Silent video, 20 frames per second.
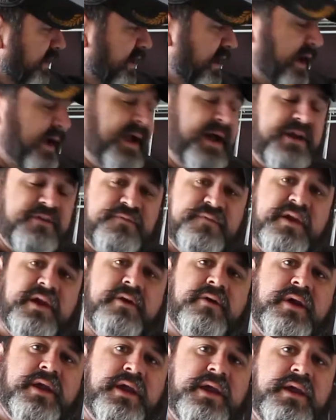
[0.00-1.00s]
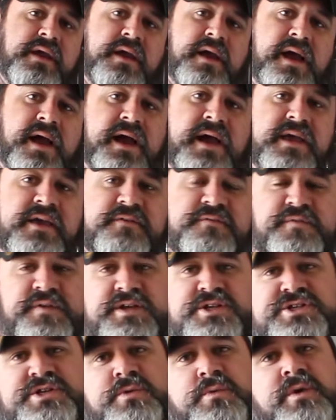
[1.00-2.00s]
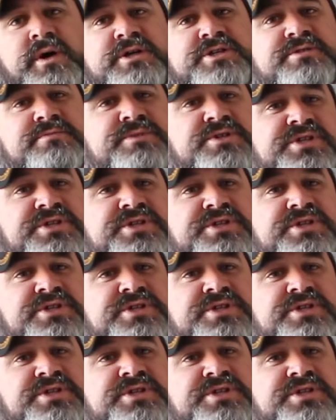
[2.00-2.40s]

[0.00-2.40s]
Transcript: I got a very high efficient washing